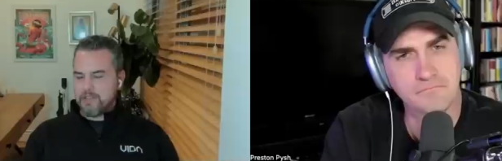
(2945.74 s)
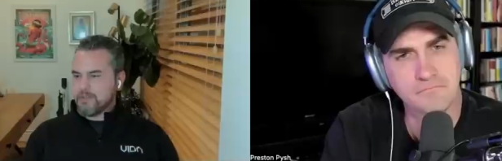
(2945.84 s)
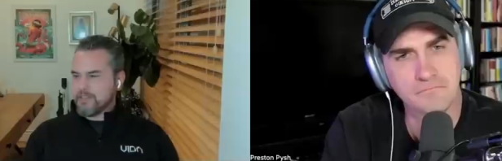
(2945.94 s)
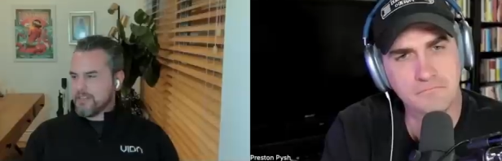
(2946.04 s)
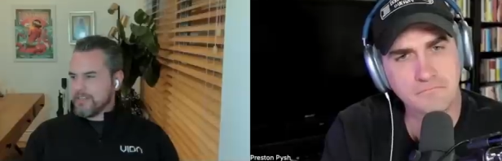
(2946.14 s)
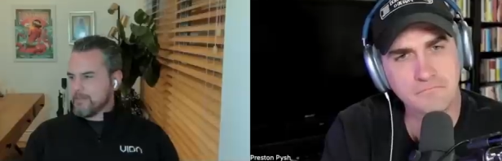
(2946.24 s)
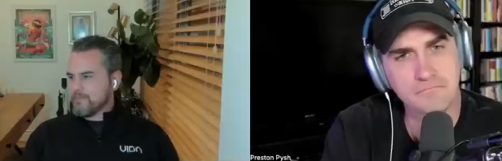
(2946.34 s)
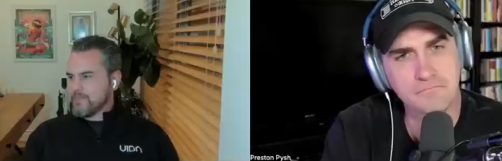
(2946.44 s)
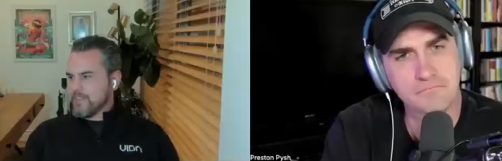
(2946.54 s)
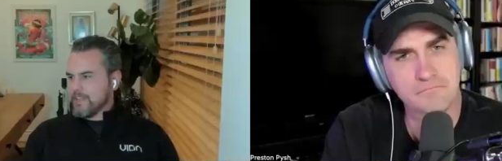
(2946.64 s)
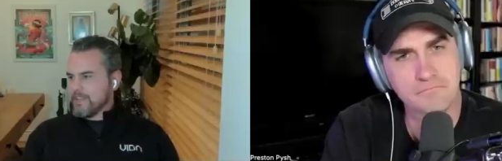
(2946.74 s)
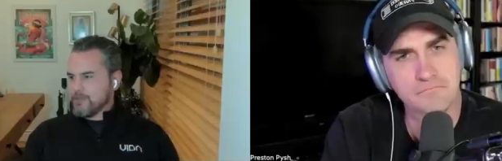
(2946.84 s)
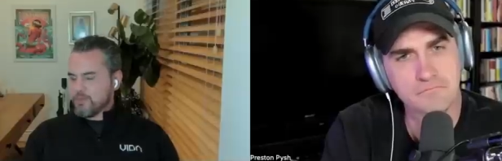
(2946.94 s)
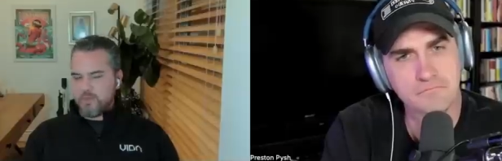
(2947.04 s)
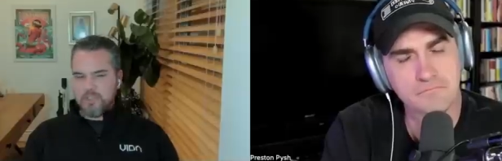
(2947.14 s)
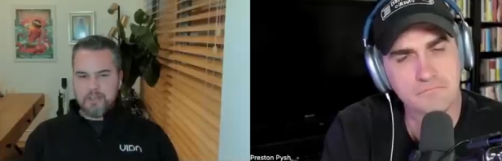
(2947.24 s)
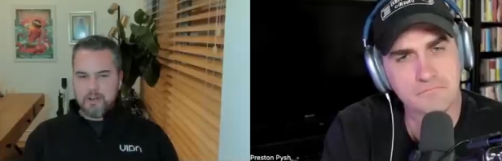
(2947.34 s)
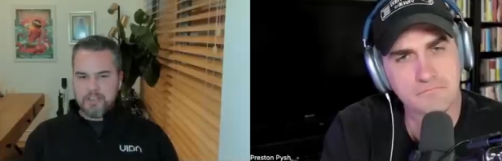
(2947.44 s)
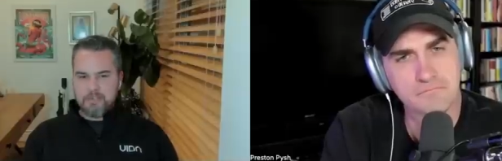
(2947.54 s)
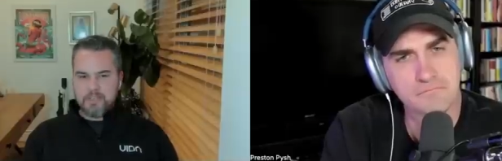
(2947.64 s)
Speaker 1: joke and you know it's
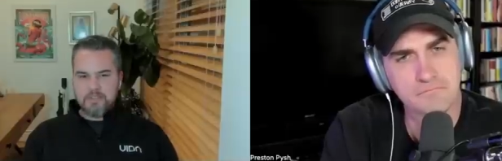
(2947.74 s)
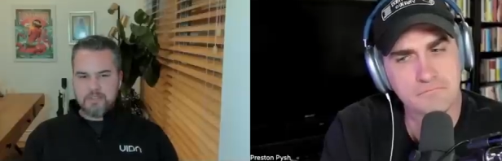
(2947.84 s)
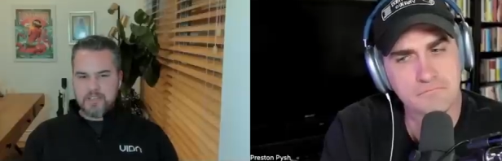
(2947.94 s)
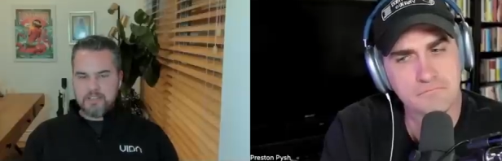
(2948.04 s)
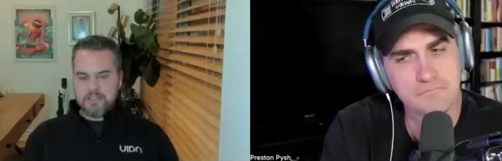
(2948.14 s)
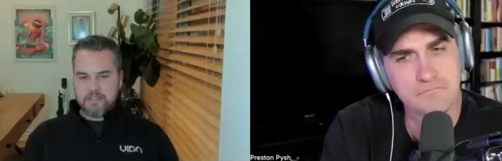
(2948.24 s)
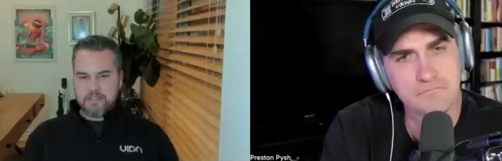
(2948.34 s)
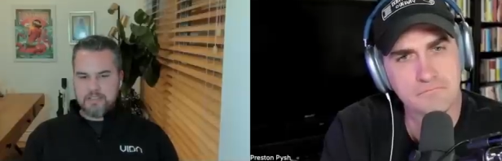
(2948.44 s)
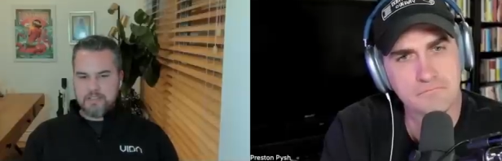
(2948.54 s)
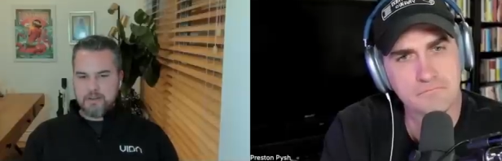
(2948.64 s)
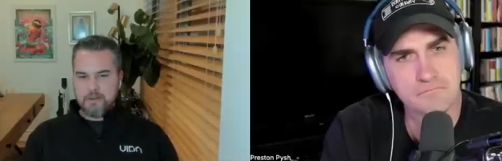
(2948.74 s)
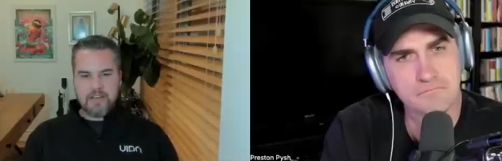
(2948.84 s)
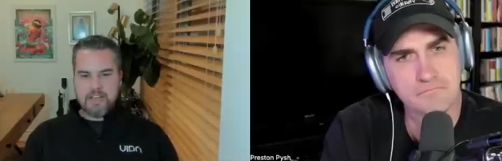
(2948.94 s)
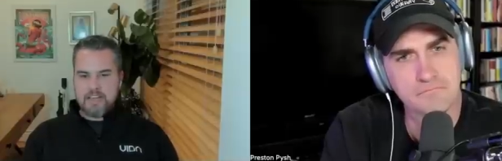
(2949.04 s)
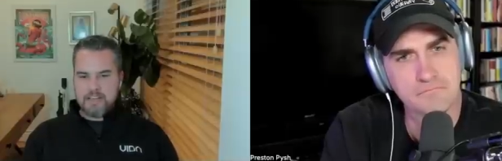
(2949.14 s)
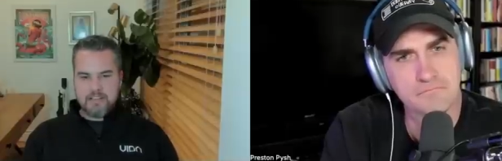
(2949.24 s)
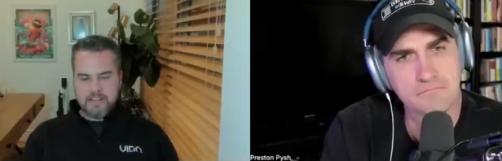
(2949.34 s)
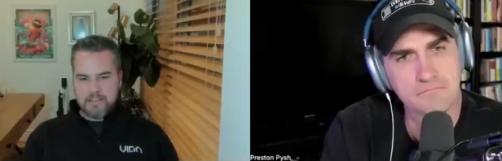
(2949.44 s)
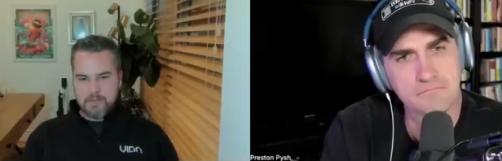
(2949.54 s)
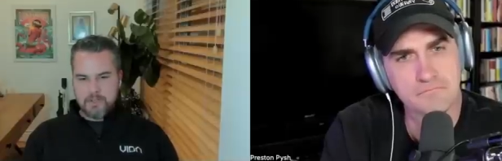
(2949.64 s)
really hard to be stressed you know about
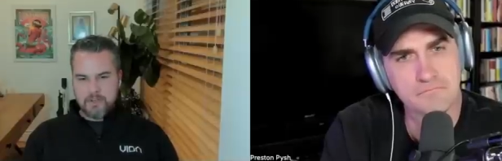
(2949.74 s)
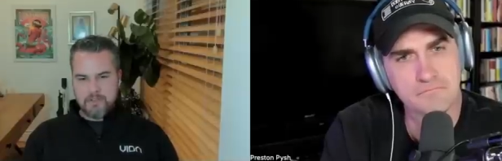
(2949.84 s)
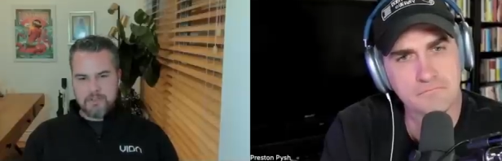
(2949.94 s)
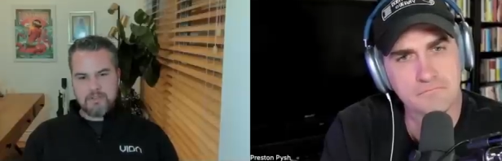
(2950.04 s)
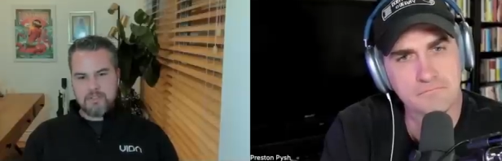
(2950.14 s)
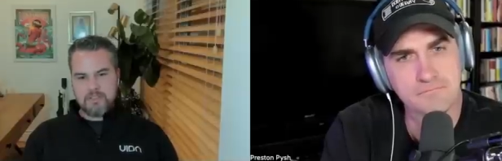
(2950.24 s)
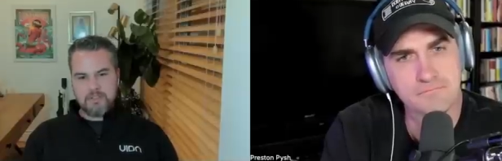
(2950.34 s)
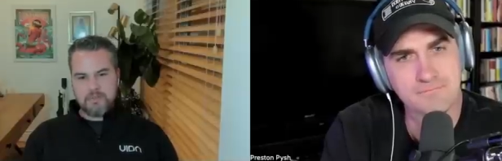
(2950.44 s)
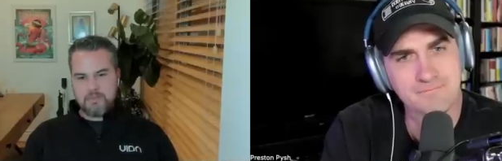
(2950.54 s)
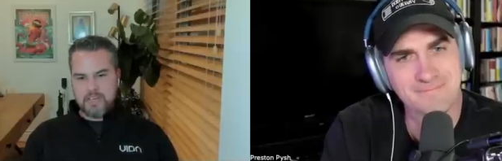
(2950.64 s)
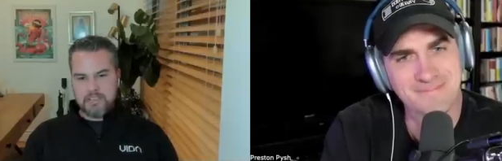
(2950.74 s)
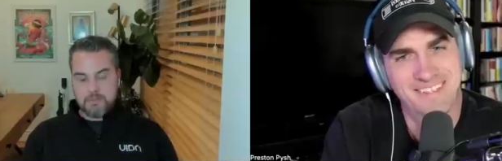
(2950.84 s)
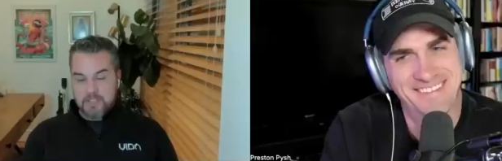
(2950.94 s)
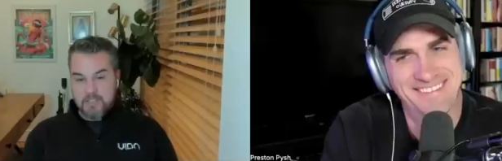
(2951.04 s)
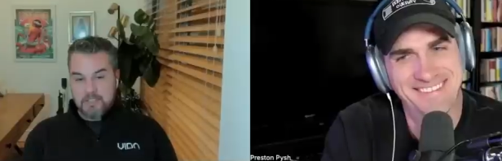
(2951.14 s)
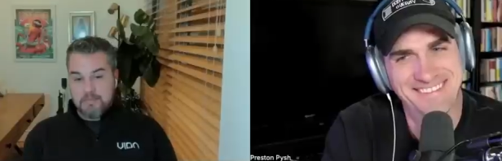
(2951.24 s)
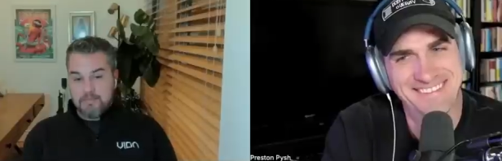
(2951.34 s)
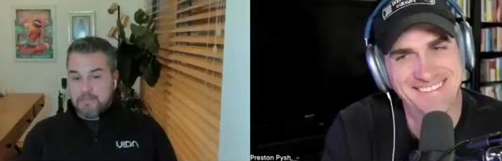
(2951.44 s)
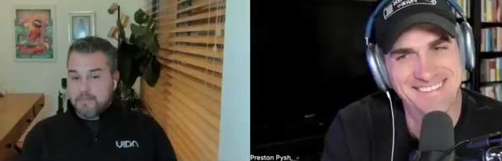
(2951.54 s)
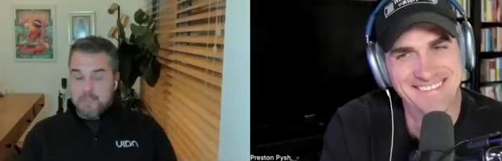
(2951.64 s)
anything when you're on those jujitsu mats because
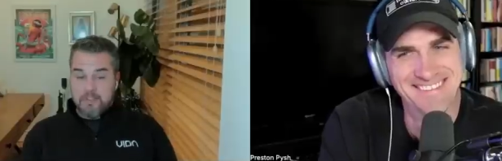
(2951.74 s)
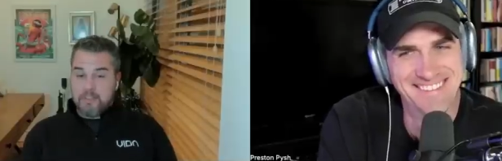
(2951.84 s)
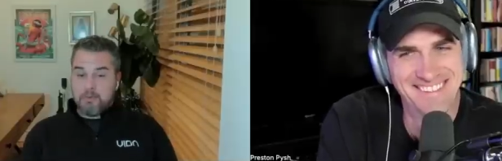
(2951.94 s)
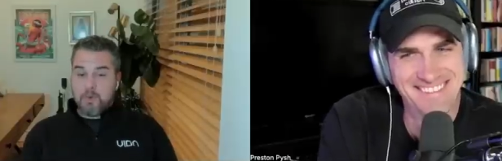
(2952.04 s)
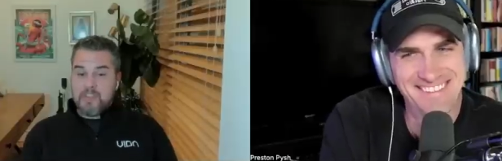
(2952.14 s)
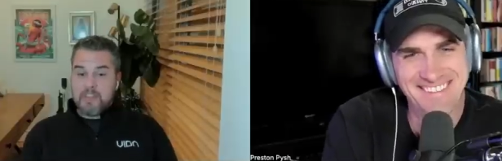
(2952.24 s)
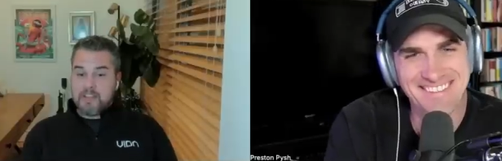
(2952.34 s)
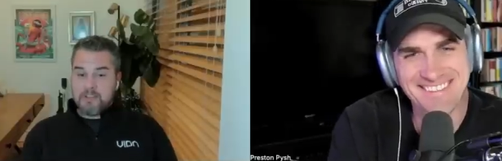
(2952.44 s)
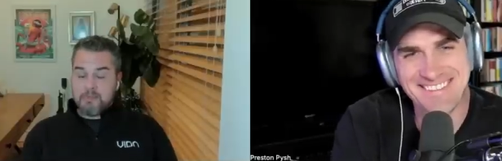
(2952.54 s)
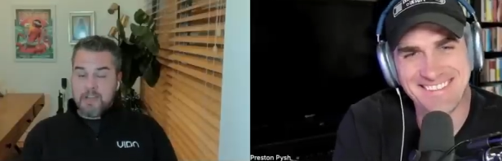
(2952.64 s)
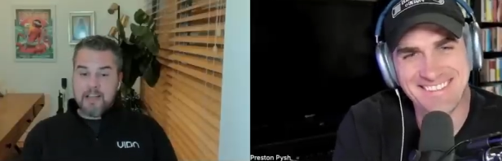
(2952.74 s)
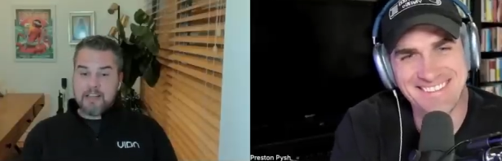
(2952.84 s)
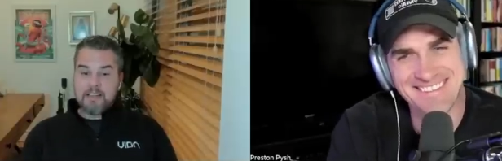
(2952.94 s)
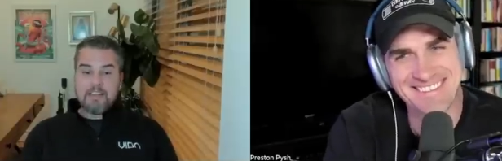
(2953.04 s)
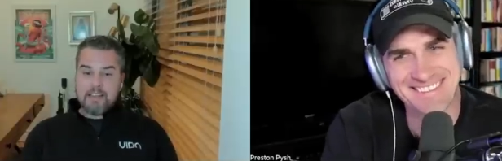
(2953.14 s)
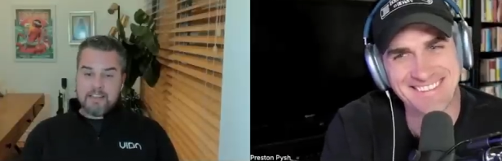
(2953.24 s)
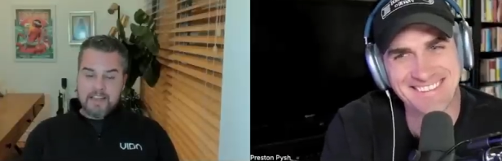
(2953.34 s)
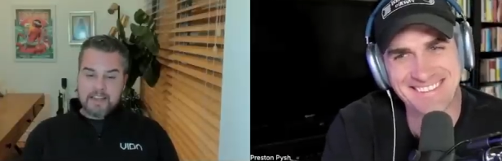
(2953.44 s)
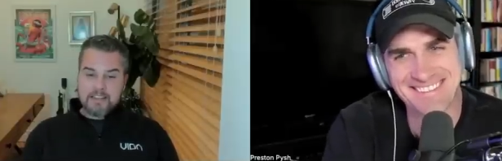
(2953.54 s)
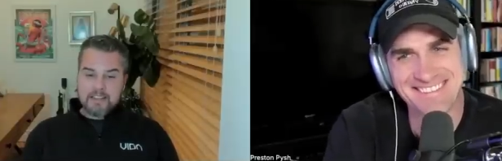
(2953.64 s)
you only have one thing on your mind
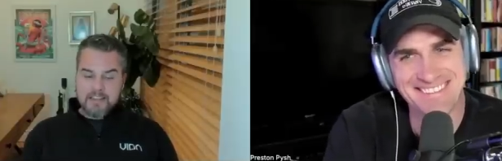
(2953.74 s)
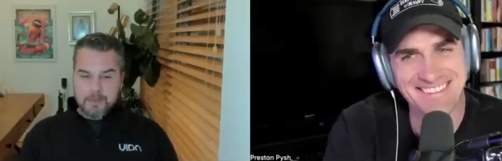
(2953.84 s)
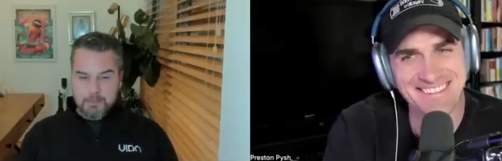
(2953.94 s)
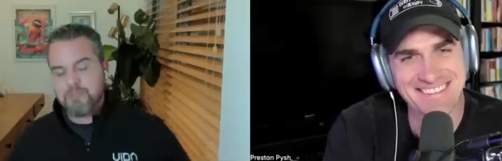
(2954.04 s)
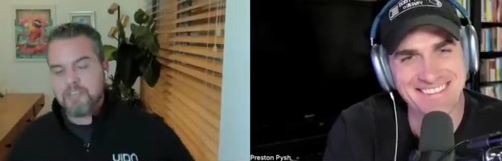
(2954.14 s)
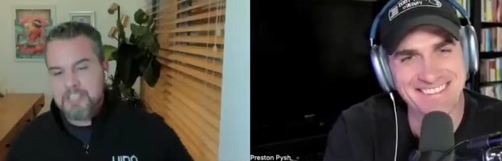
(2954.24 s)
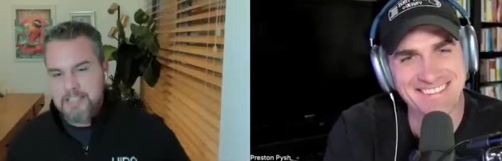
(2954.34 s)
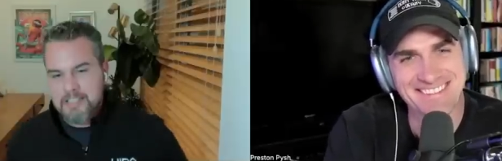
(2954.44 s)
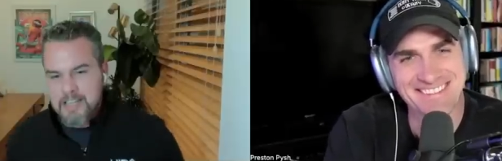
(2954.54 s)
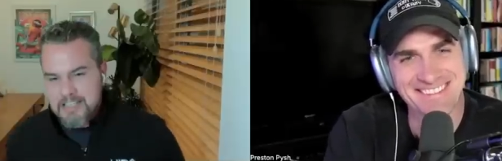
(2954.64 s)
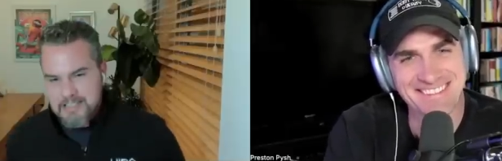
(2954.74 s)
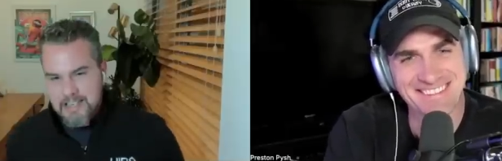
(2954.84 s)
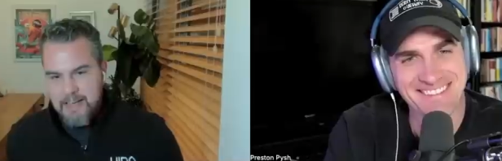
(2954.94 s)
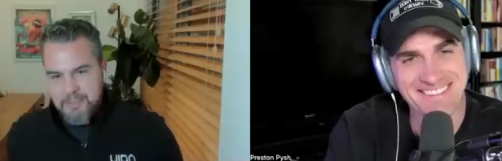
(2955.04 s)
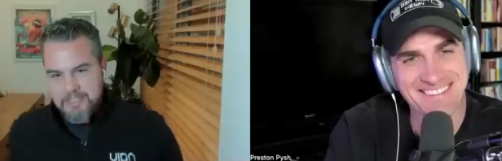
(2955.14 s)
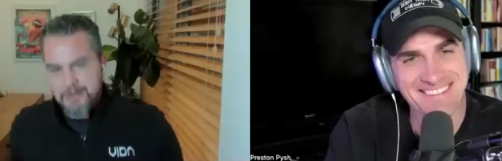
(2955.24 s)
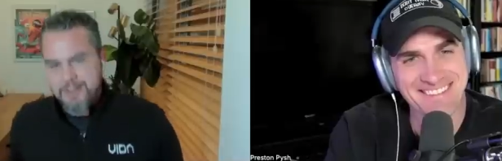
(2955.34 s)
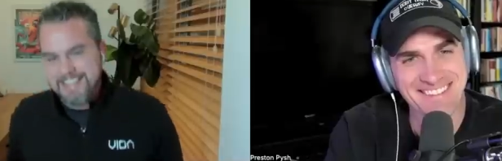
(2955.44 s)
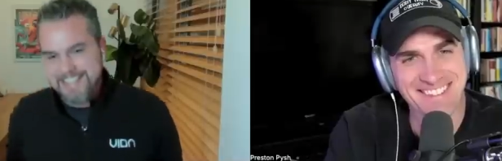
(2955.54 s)
and that is you know preventing lights out so